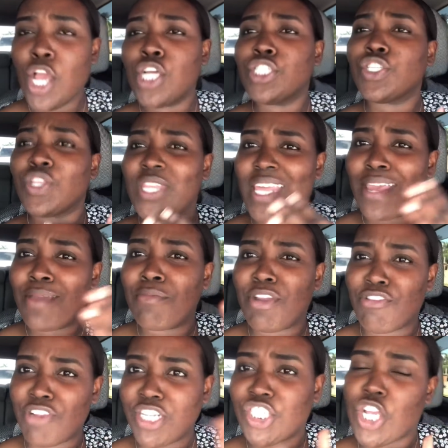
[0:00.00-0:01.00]
to the
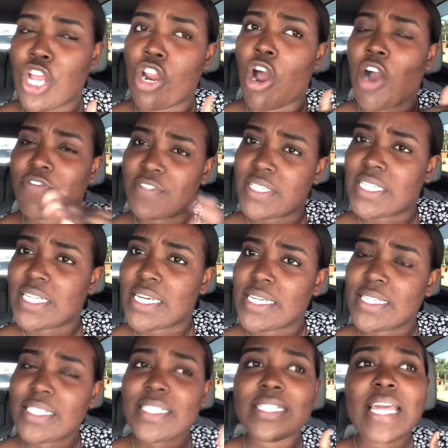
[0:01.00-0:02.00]
immigration
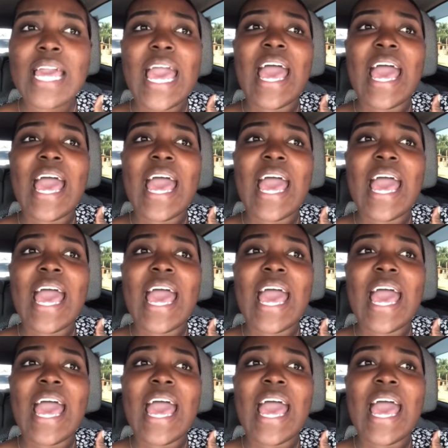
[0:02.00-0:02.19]
officers.